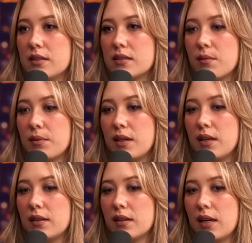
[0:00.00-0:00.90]
it's
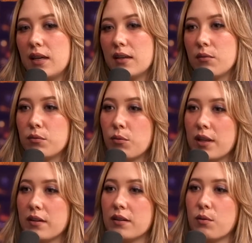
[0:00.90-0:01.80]
something like,
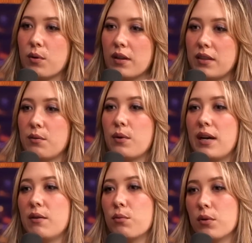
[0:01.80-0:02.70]
whether the wealthy
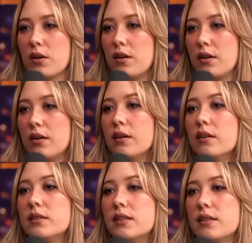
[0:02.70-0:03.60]
way word
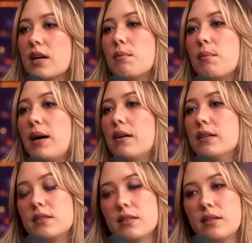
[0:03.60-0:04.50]
didn't come
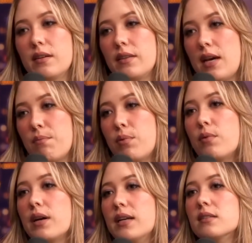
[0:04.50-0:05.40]
about until that
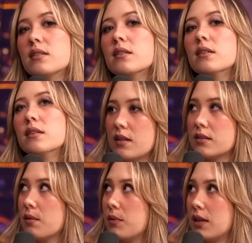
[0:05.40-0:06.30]
point. It's
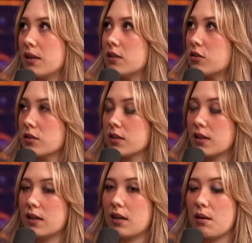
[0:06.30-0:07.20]
not something that's just
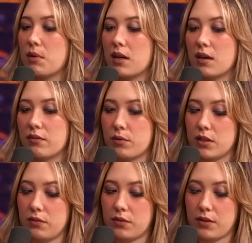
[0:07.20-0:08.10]
like a gimmick of
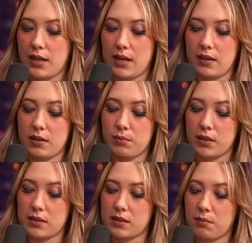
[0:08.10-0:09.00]
what you've created,
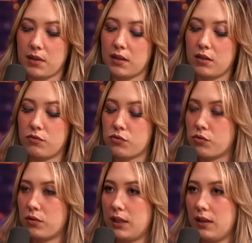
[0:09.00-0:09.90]
but it's something that you've
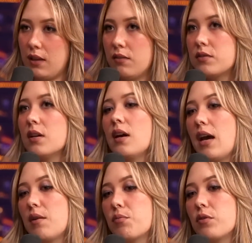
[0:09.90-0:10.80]
truly lived
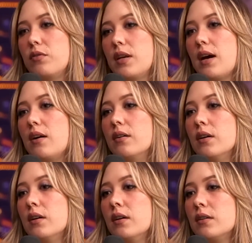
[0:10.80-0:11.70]
and proven
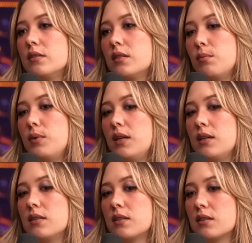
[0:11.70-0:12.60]
out to
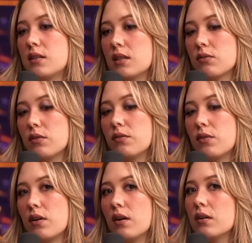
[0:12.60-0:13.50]
be successful
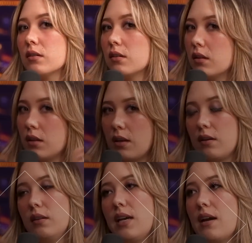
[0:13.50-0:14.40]
for
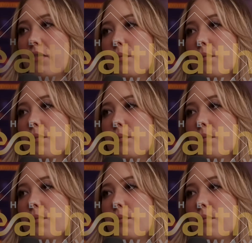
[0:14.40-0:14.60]
literally